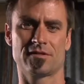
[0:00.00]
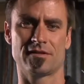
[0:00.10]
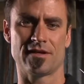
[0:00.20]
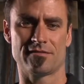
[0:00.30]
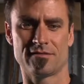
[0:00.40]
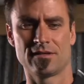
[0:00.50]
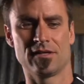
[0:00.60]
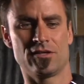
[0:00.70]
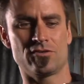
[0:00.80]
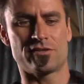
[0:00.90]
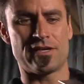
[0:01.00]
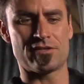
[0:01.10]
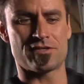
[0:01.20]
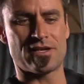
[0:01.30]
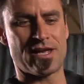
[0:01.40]
Look at that. Usually
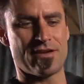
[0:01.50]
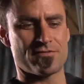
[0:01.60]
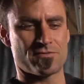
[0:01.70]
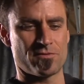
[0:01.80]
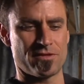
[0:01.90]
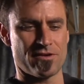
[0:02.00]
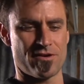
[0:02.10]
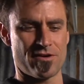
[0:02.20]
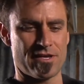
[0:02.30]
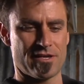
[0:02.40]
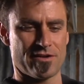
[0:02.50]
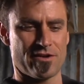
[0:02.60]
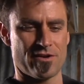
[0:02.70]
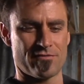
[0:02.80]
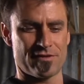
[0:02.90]
1.5 inches is really hard to get a
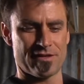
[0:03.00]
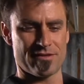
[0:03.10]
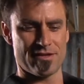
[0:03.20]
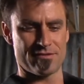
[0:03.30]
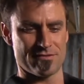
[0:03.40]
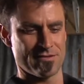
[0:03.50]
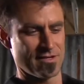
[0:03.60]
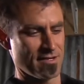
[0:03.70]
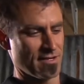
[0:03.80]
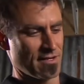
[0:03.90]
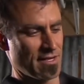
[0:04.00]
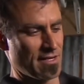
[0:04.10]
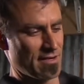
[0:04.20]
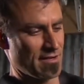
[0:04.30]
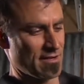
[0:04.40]
curve like that.
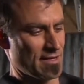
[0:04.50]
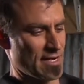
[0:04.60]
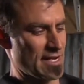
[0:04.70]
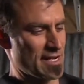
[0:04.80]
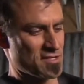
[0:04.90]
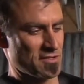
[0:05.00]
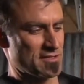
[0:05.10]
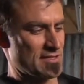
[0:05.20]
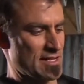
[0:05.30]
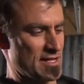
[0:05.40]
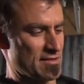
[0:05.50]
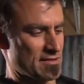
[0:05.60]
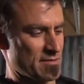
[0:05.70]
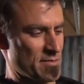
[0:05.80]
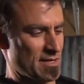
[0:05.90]
And I can actually see
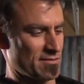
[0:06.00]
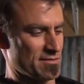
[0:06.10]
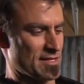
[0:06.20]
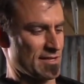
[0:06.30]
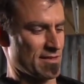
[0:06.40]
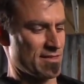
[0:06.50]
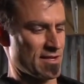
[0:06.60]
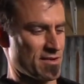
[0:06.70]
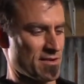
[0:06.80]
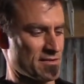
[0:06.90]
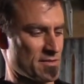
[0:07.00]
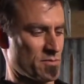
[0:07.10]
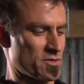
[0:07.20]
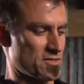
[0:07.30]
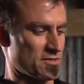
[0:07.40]
that the metal is getting thicker as
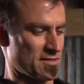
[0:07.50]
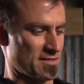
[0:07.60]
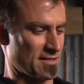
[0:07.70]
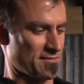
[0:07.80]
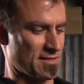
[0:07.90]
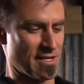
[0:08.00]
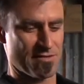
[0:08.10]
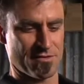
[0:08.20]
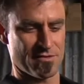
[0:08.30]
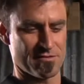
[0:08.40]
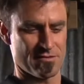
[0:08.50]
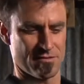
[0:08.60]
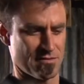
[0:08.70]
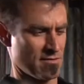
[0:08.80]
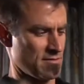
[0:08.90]
it pushes itself together.
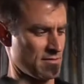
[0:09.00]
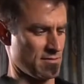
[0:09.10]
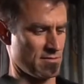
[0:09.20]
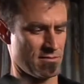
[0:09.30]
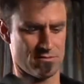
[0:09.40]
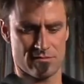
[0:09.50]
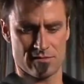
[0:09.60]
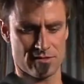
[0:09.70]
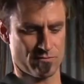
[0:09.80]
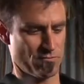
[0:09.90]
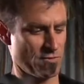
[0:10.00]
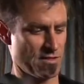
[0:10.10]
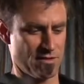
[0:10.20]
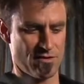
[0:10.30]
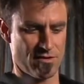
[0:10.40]
It's
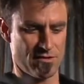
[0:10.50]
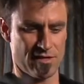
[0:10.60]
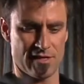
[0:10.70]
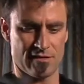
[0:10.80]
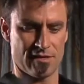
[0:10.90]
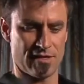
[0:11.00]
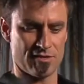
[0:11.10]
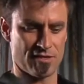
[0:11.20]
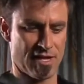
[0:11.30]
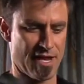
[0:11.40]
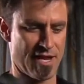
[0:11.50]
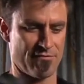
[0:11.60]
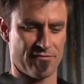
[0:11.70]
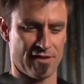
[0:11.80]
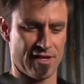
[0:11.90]
really hard to get an 1.5
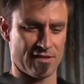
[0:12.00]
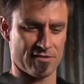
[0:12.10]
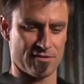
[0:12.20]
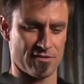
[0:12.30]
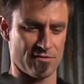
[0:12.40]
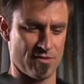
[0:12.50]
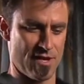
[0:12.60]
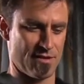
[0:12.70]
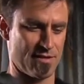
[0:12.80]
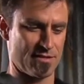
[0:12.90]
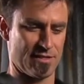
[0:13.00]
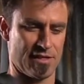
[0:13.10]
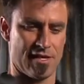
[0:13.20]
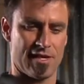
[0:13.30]
inch flange to do that in 18